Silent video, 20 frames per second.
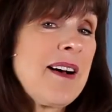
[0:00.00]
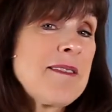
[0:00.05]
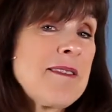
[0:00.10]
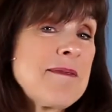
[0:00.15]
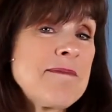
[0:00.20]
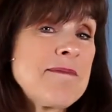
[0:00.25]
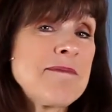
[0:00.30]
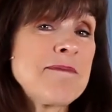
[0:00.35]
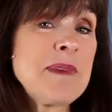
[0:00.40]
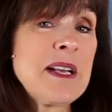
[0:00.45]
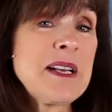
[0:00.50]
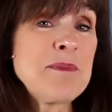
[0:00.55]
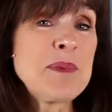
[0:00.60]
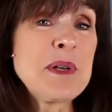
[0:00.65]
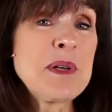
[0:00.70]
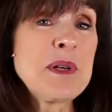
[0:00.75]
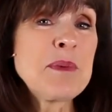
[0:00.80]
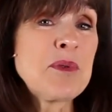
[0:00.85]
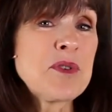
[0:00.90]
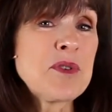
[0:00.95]
many
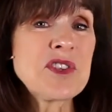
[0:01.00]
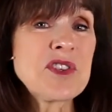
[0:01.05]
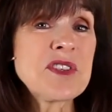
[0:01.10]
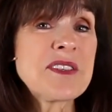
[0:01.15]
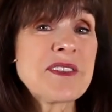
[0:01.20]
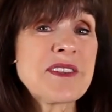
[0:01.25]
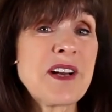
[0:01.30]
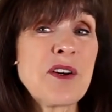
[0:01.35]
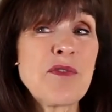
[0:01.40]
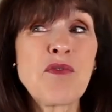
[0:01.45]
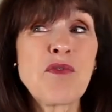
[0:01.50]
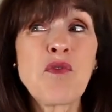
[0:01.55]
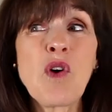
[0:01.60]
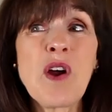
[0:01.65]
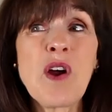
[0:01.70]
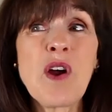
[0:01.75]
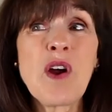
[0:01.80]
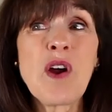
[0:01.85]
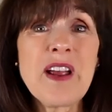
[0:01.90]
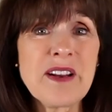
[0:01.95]
people are just
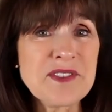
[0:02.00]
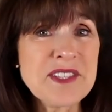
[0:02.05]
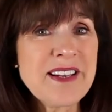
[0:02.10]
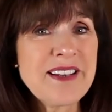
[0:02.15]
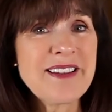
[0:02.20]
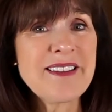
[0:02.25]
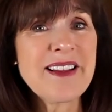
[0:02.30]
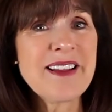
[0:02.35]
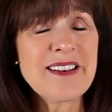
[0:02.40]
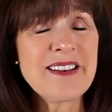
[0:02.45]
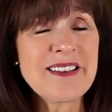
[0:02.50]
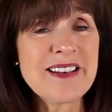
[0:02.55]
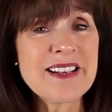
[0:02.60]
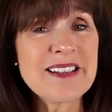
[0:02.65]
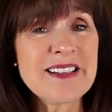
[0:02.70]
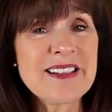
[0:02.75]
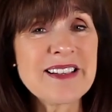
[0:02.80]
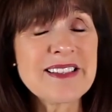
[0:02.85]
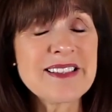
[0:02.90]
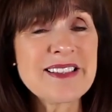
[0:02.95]
afraid of taking that
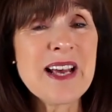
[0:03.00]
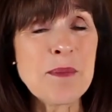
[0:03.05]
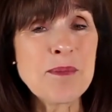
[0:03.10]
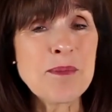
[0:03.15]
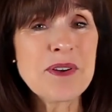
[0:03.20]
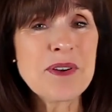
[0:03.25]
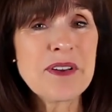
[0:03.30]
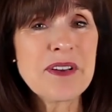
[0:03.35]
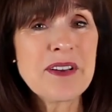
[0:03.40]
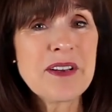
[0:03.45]
next step.